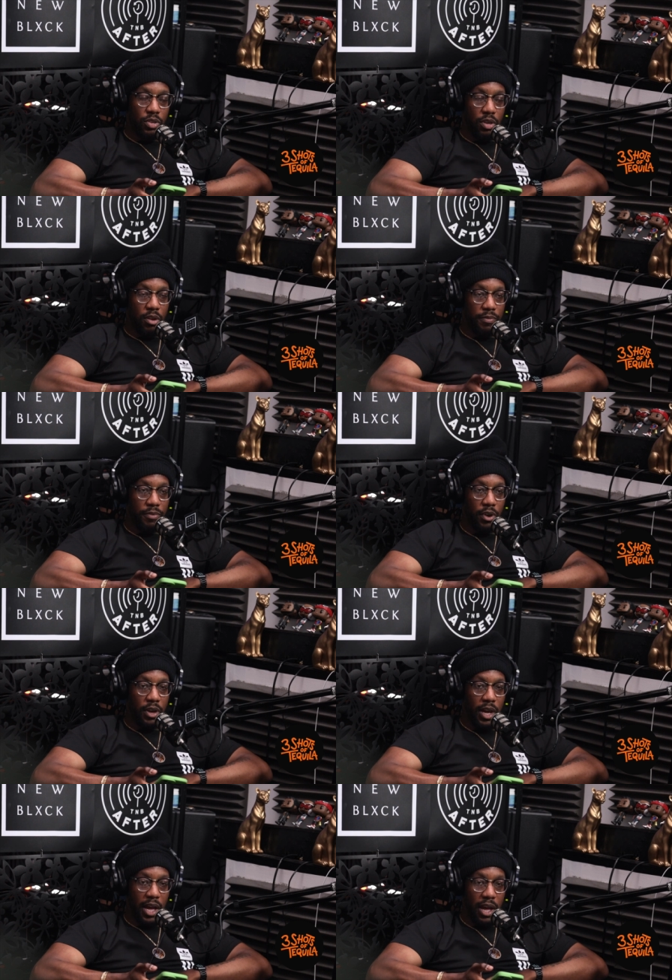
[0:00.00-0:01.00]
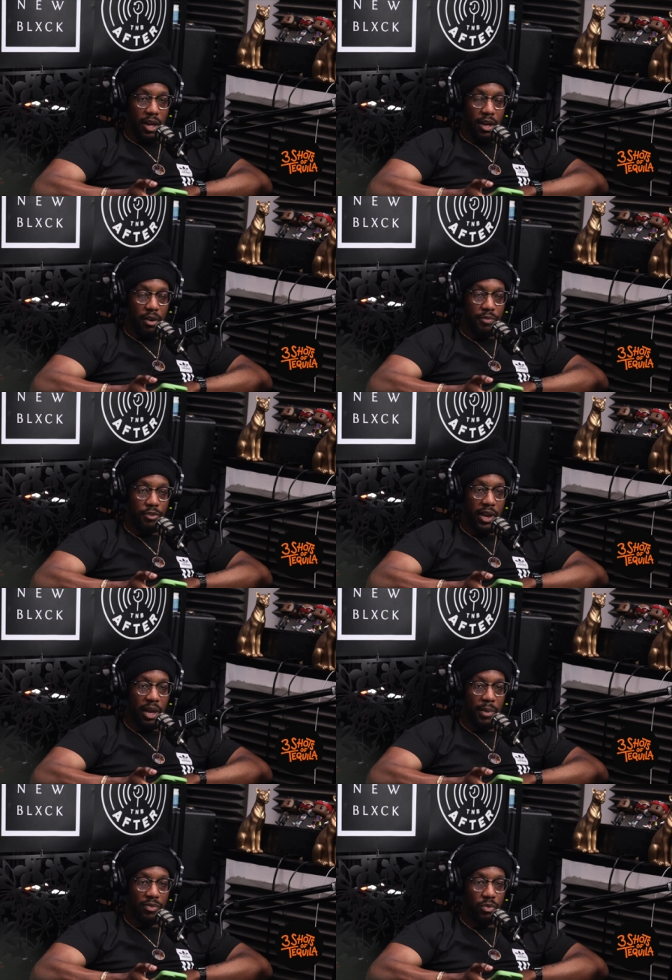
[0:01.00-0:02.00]
took a frog. A uh, frog
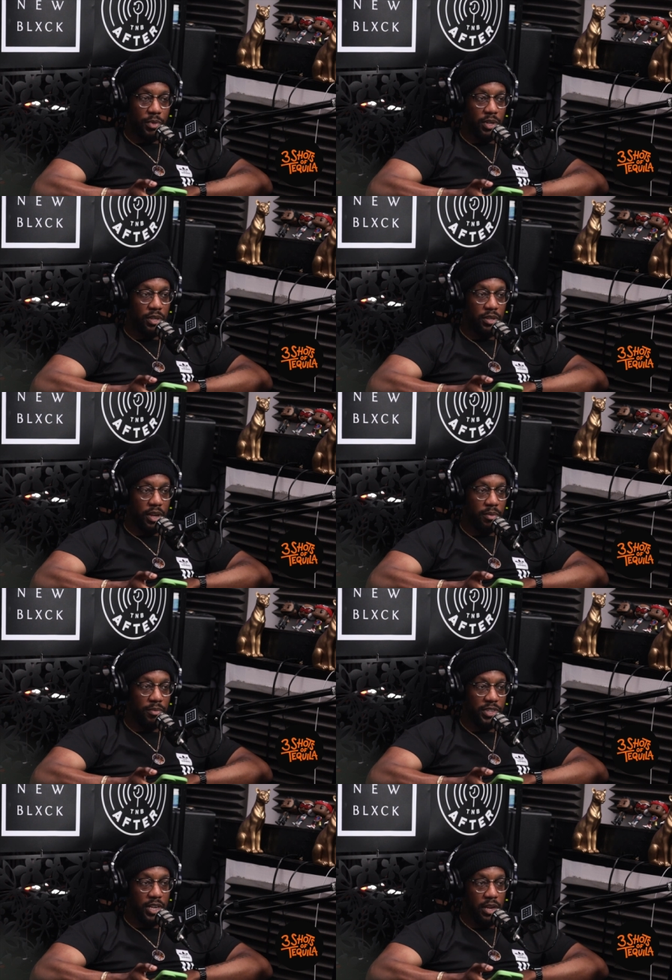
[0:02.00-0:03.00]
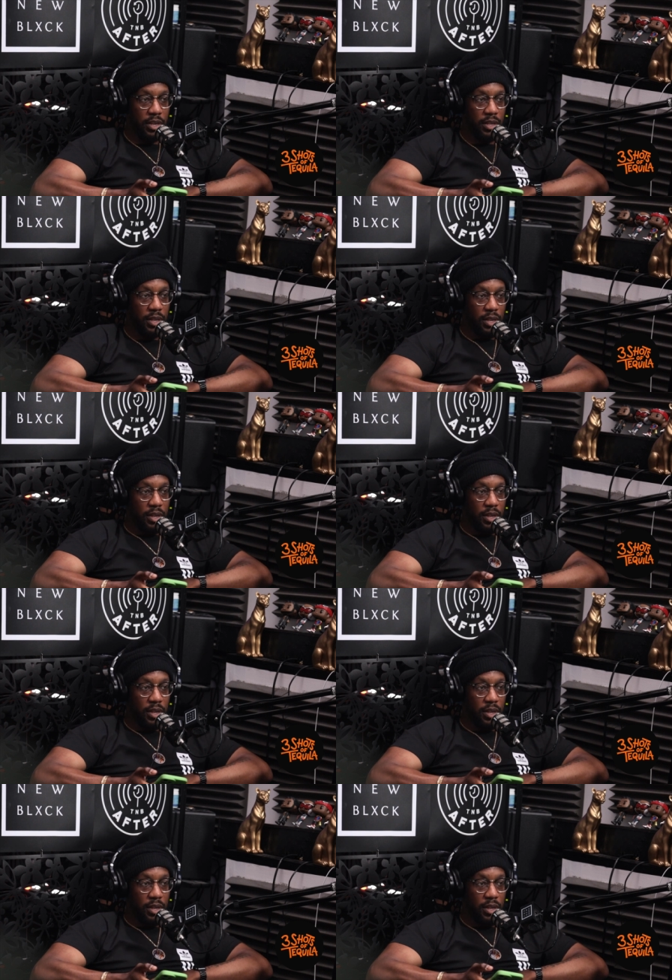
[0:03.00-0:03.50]
came out of a woman's um, vagina.